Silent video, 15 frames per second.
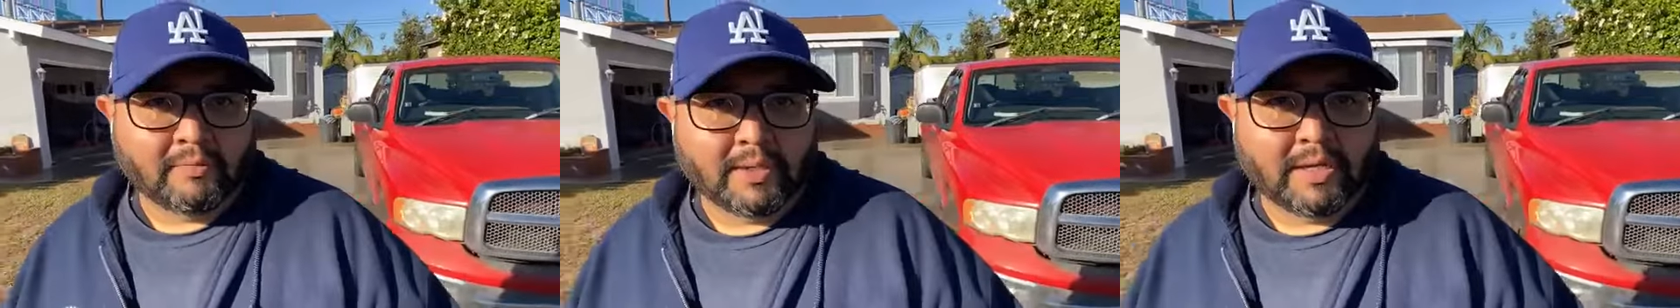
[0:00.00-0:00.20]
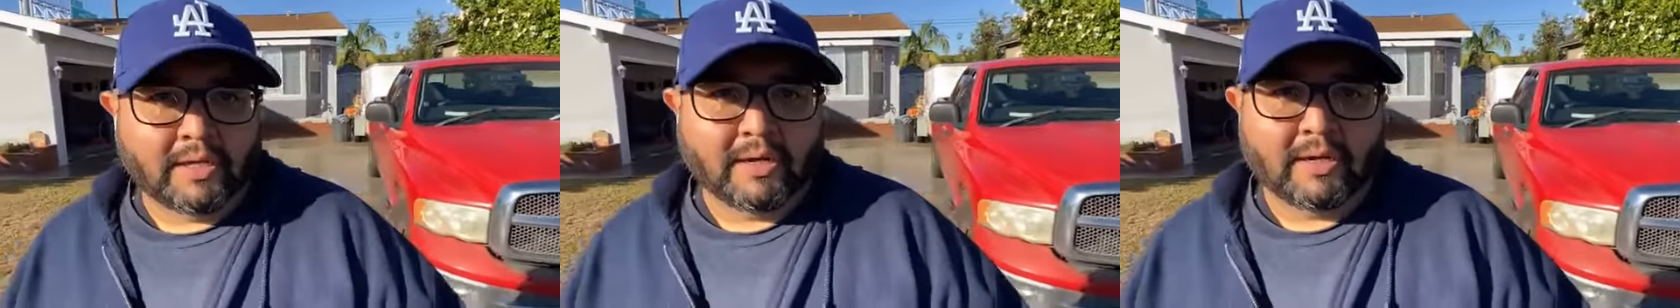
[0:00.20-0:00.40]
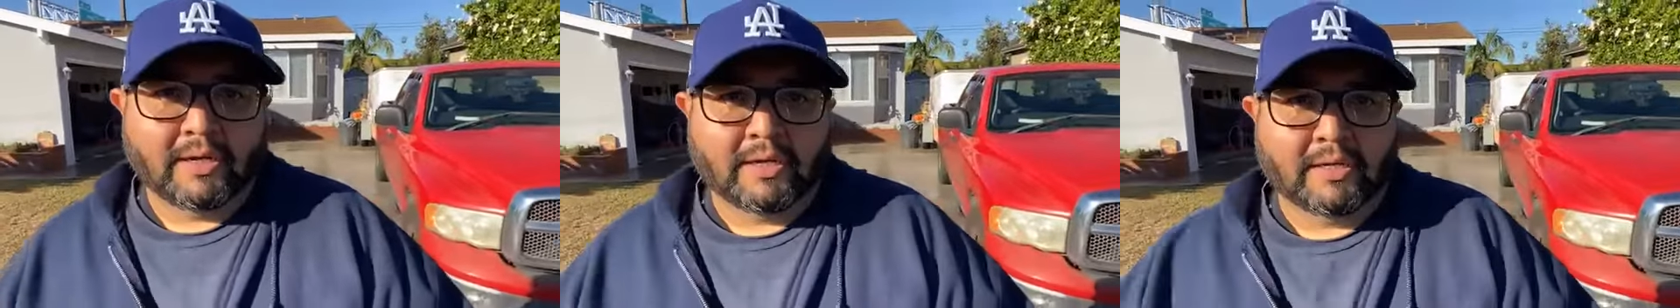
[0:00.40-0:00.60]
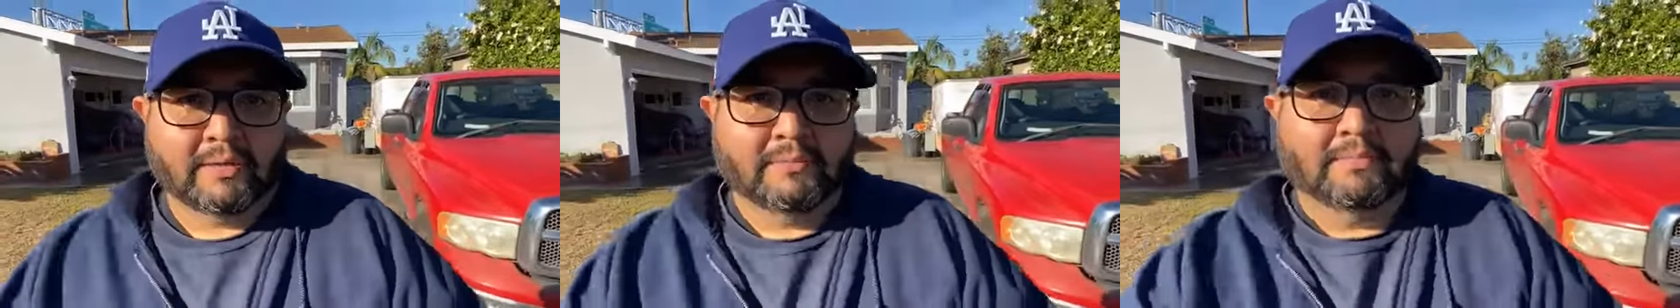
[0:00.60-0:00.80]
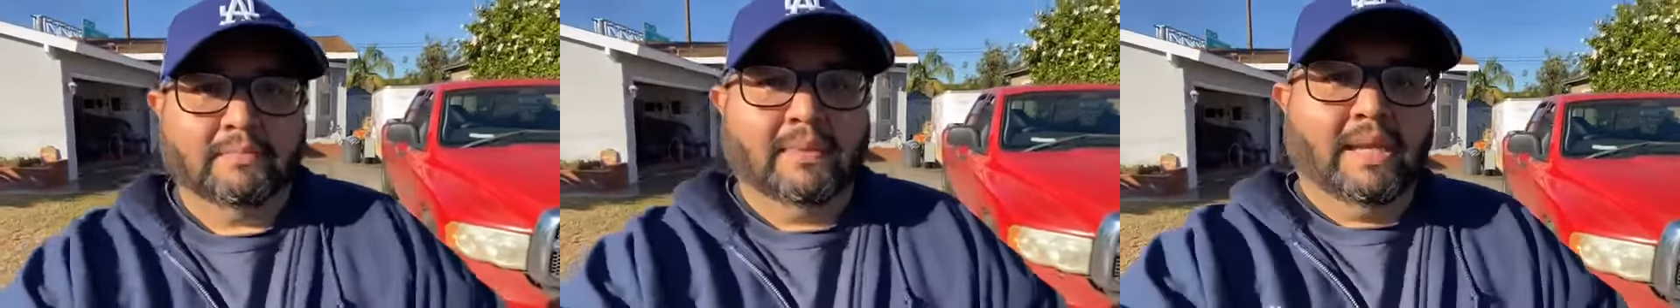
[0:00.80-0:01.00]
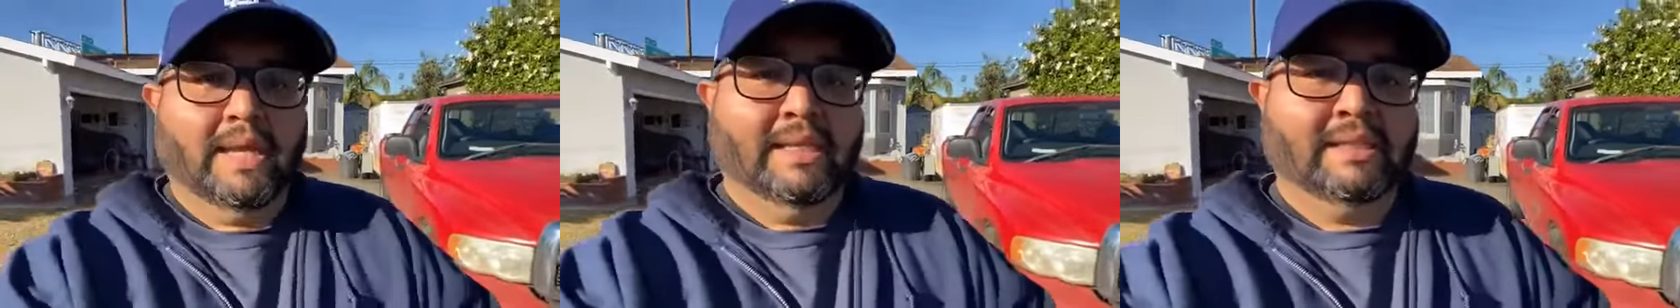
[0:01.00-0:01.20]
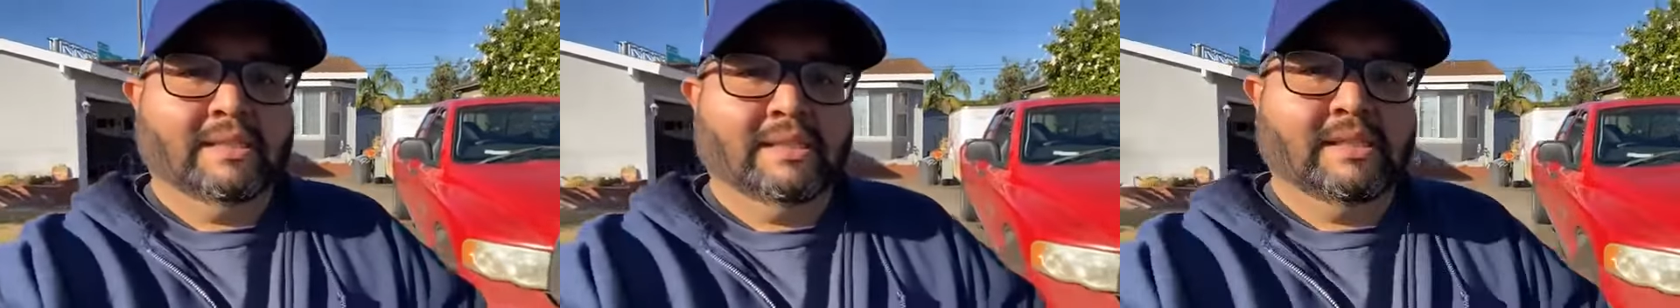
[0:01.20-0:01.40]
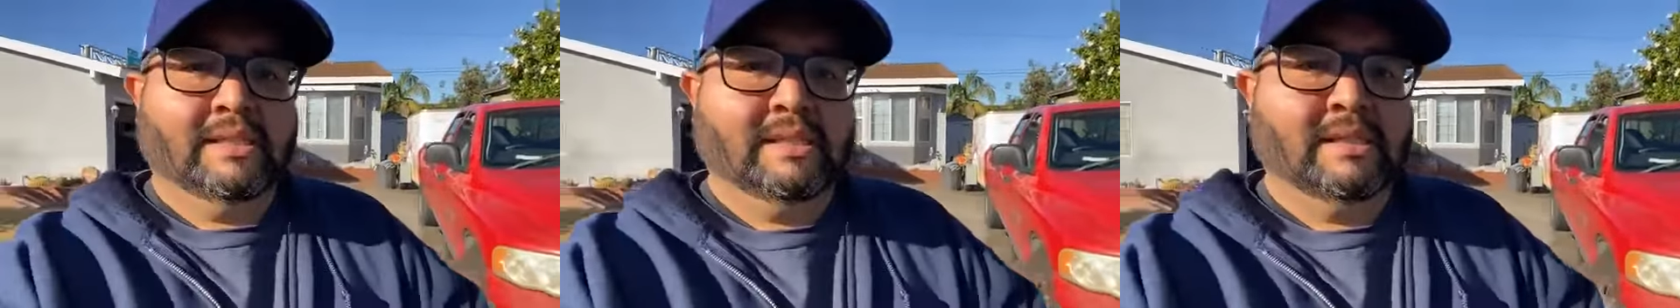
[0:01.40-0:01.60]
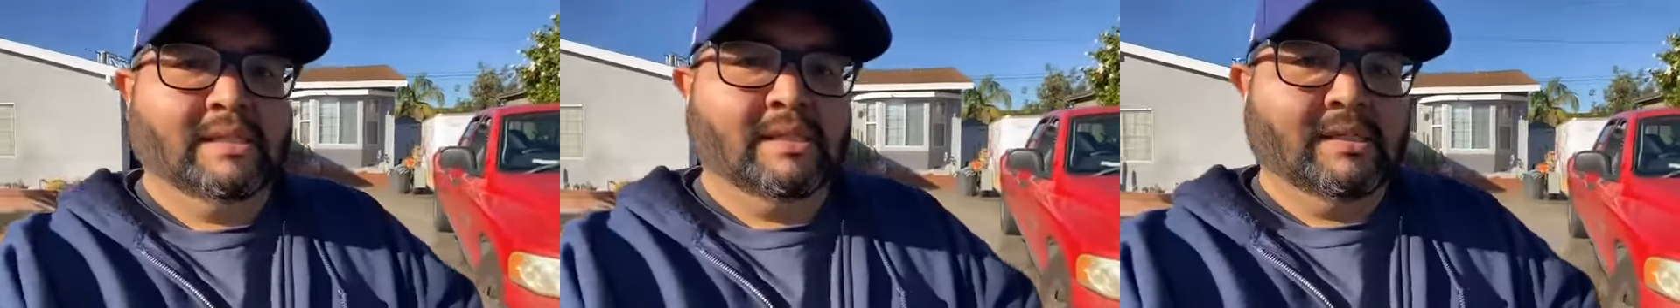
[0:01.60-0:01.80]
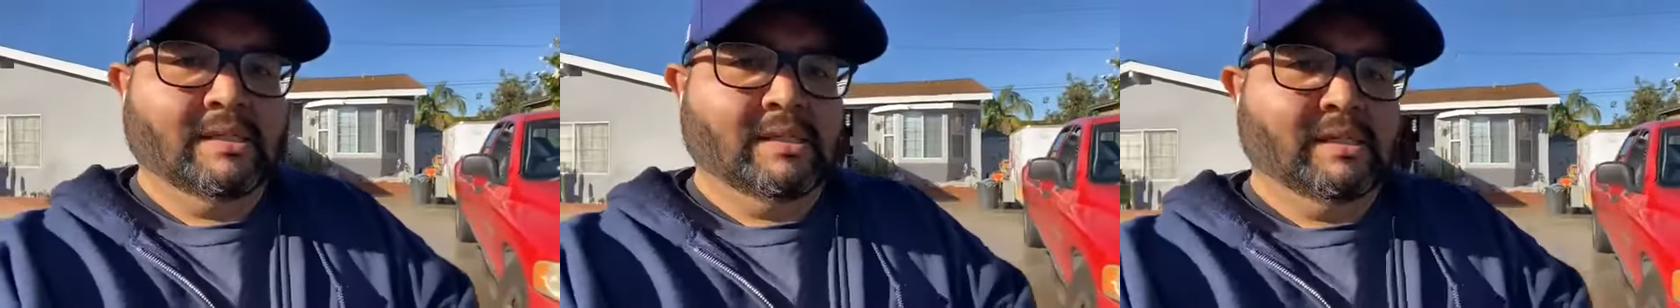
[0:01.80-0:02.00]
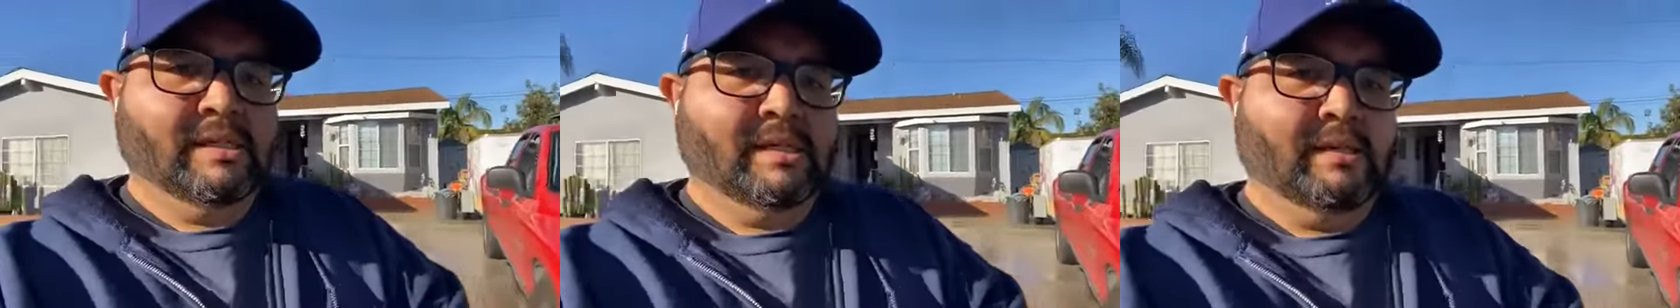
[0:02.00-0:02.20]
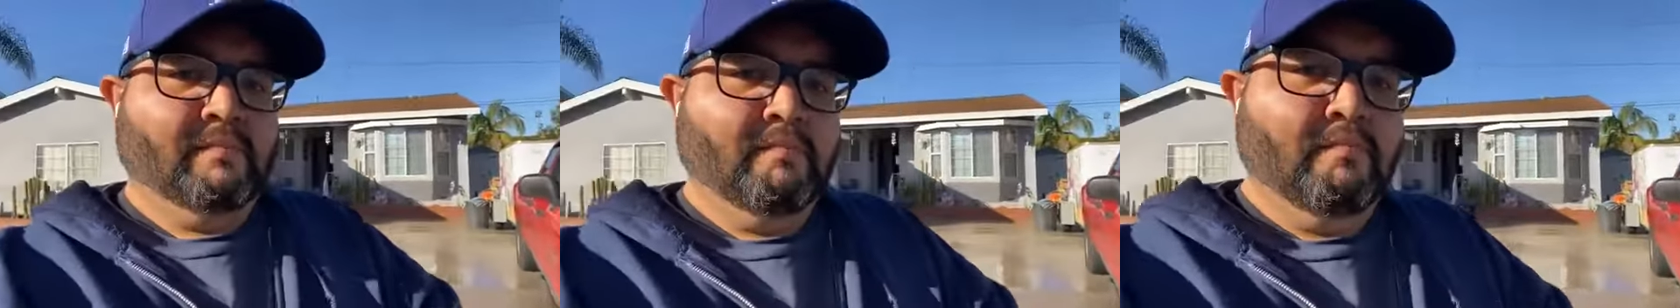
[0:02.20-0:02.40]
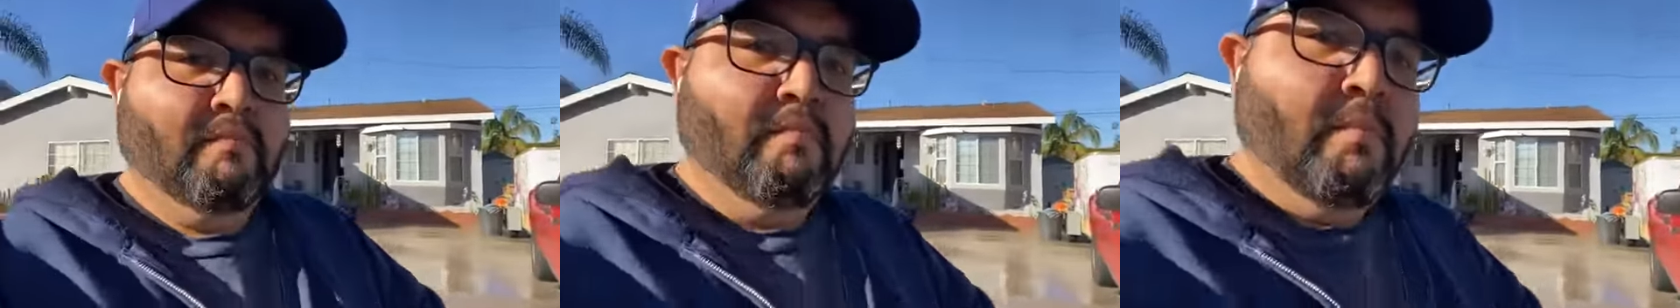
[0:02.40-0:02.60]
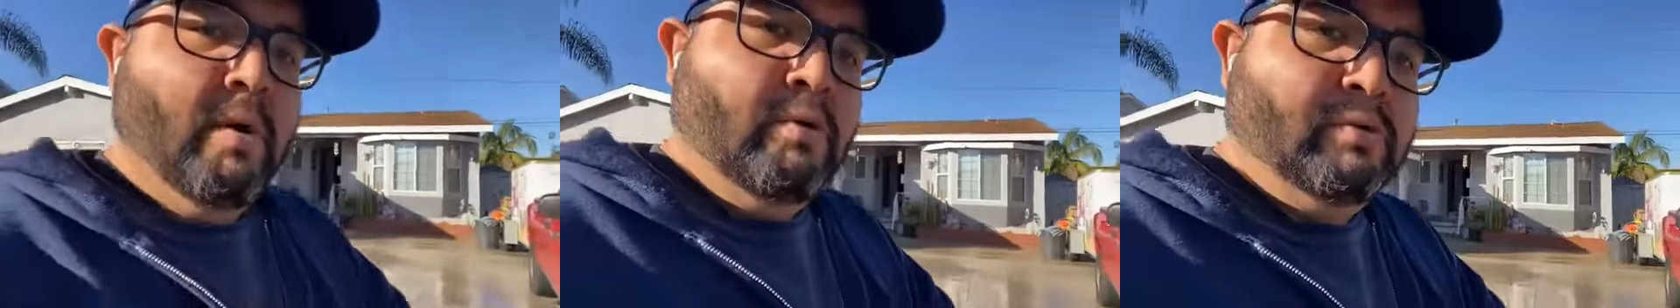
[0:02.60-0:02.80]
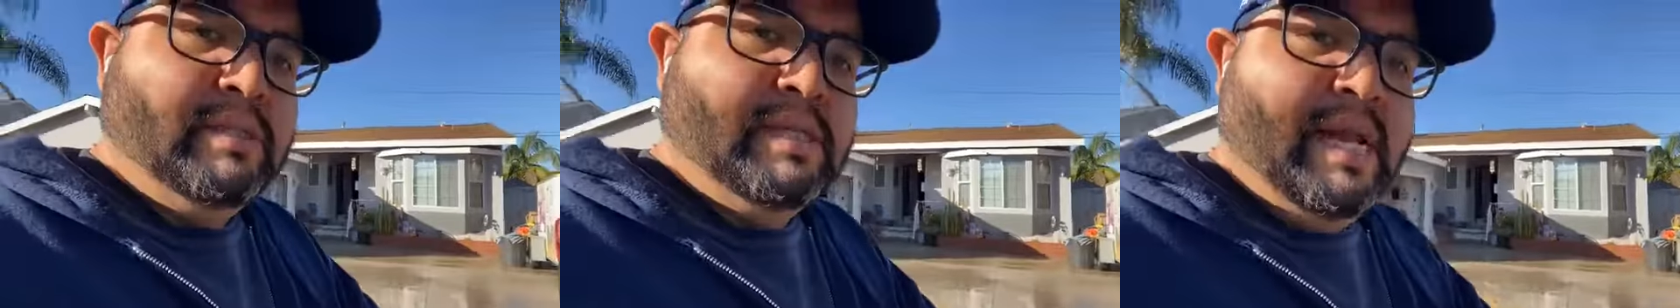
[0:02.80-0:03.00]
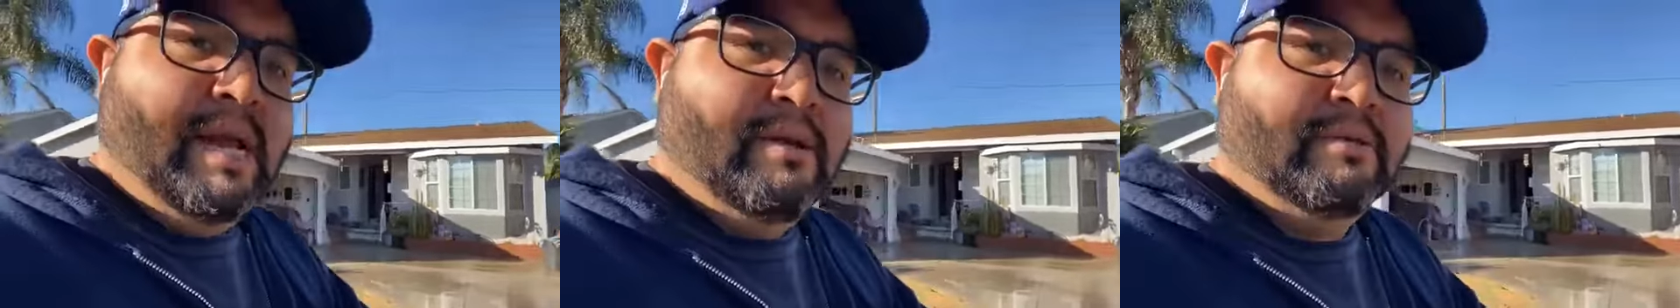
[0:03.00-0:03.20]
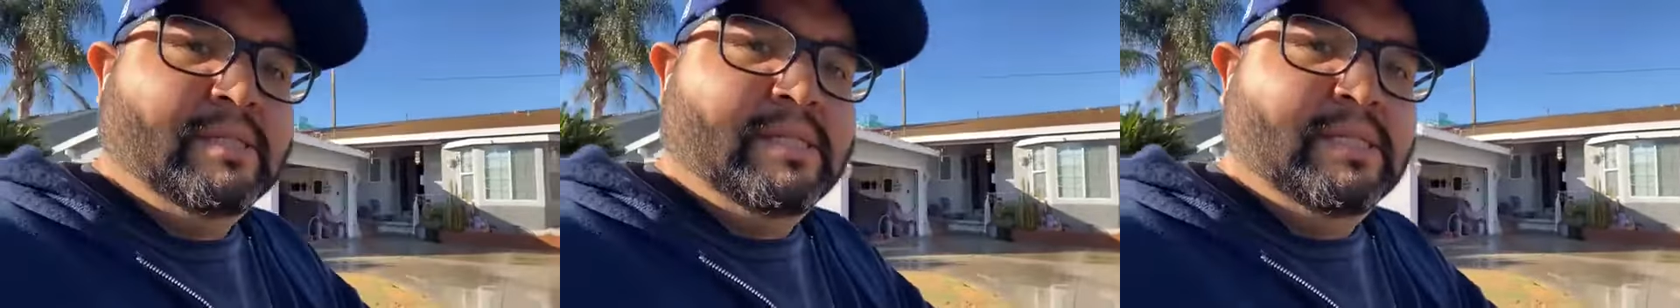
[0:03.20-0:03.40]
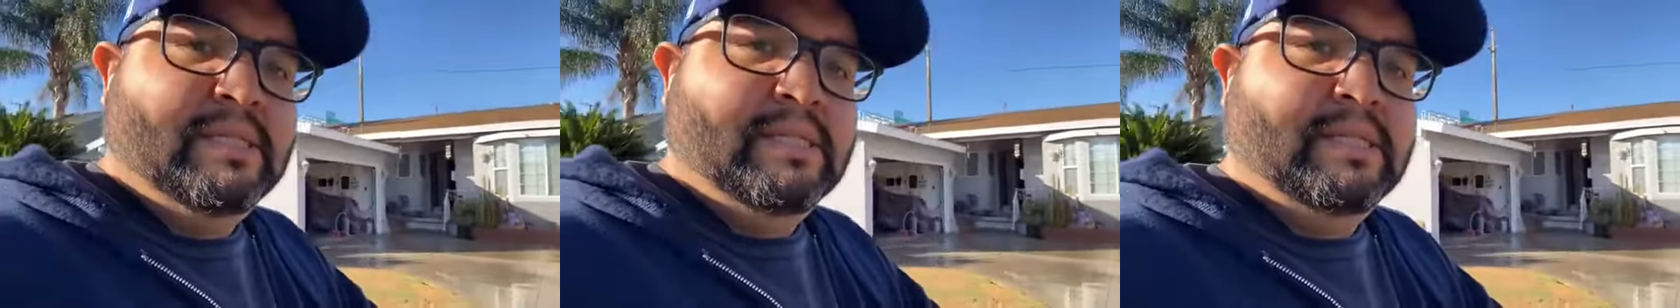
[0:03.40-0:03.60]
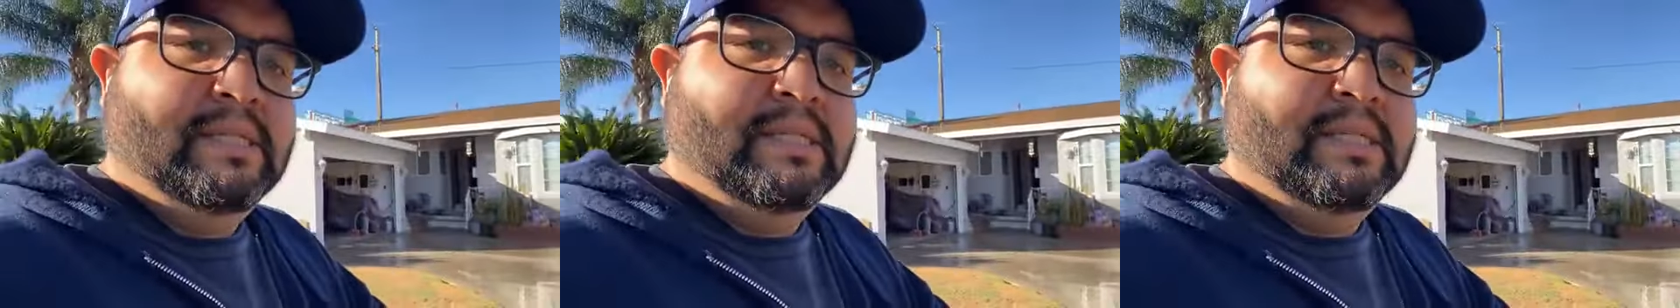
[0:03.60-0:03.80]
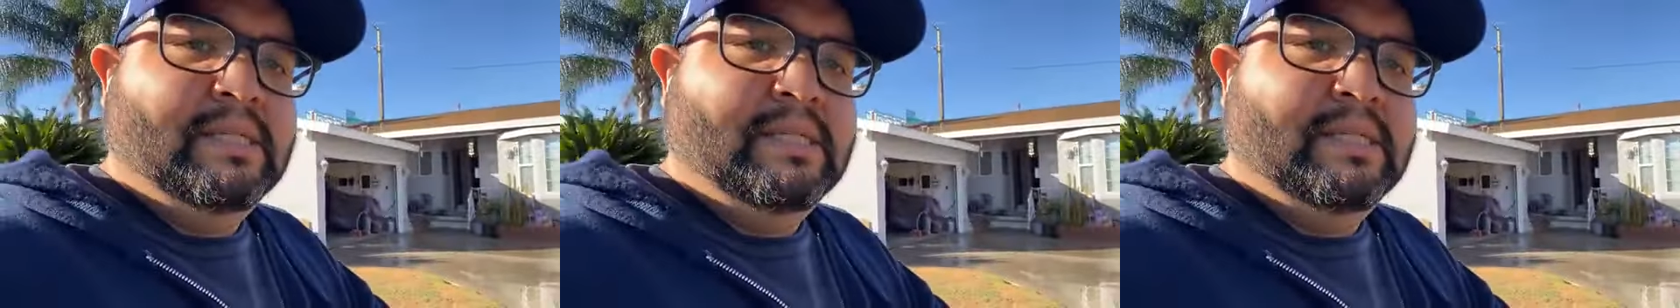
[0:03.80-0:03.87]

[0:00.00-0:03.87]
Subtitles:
But like most houses